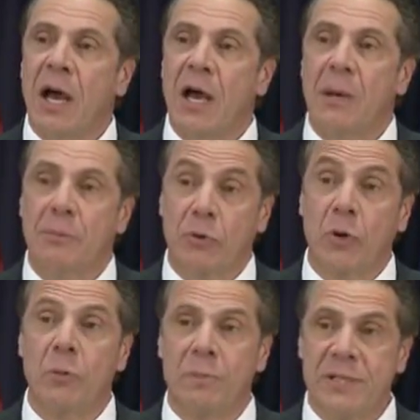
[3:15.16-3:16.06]
uh,
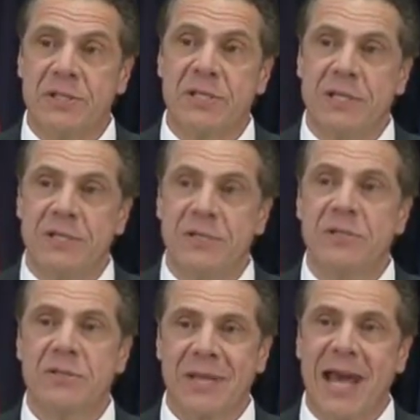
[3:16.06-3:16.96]

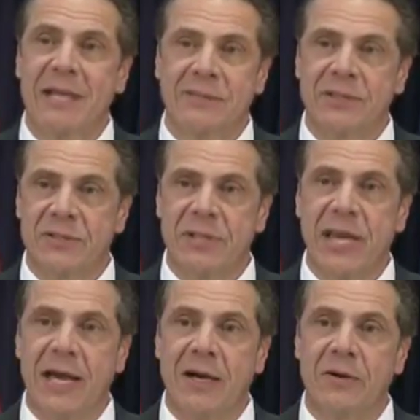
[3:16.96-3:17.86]
pro-business, taxes
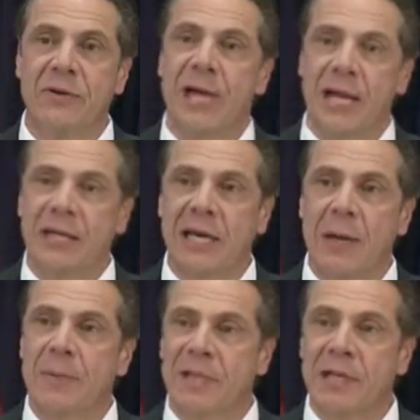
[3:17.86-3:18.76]
down,
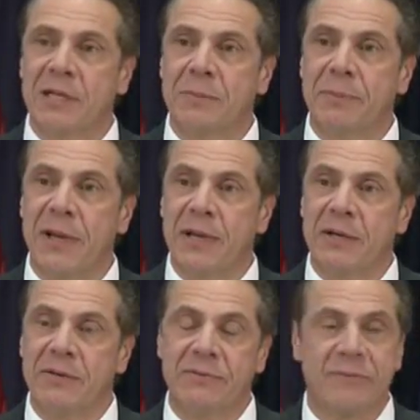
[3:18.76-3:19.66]
economically
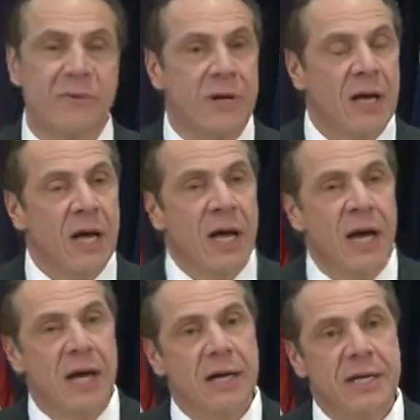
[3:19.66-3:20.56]
competitive,
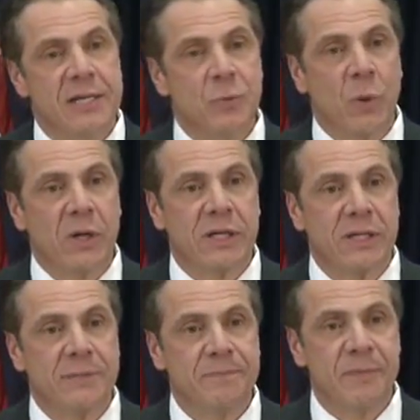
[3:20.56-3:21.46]
uh, is
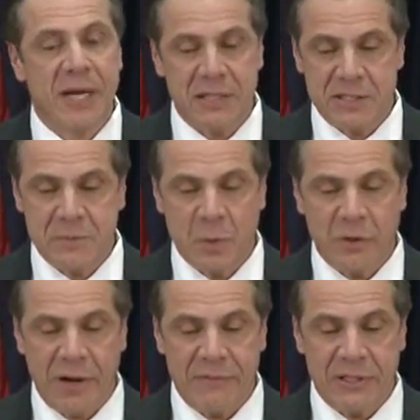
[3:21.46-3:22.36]
working, and
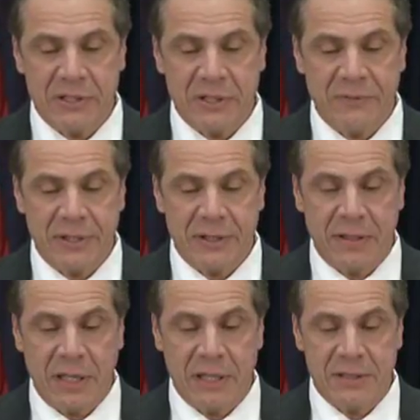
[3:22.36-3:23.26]
more evidence of it
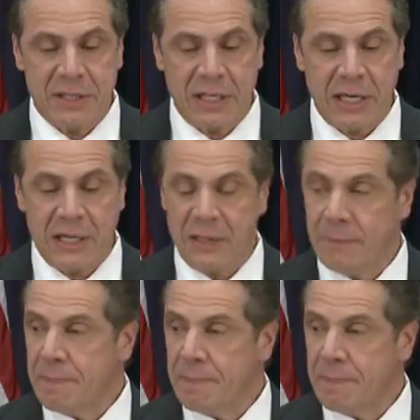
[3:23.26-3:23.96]
uh, today.